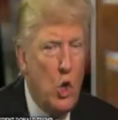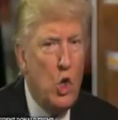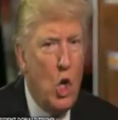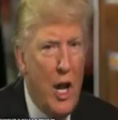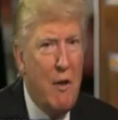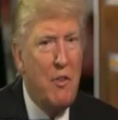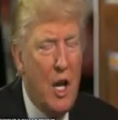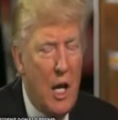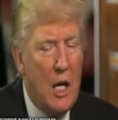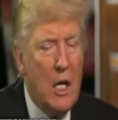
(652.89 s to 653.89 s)
have
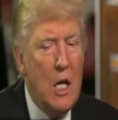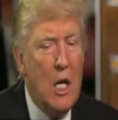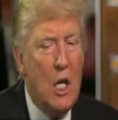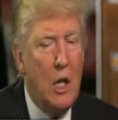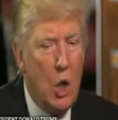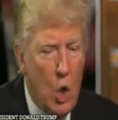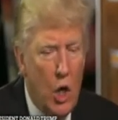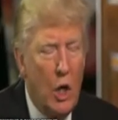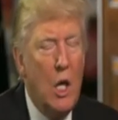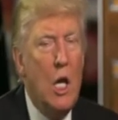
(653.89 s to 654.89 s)
taken the oil.
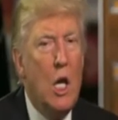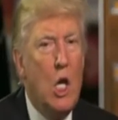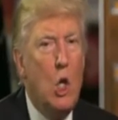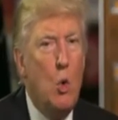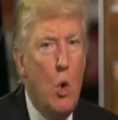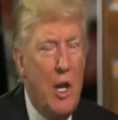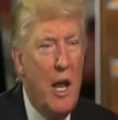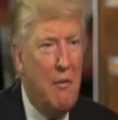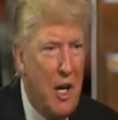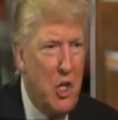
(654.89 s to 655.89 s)
You wouldn't have
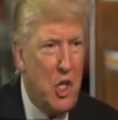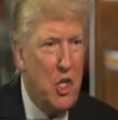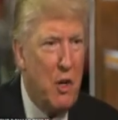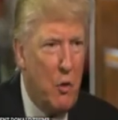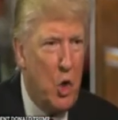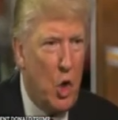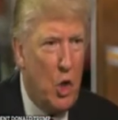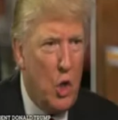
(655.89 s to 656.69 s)
ISIS if we took the oil.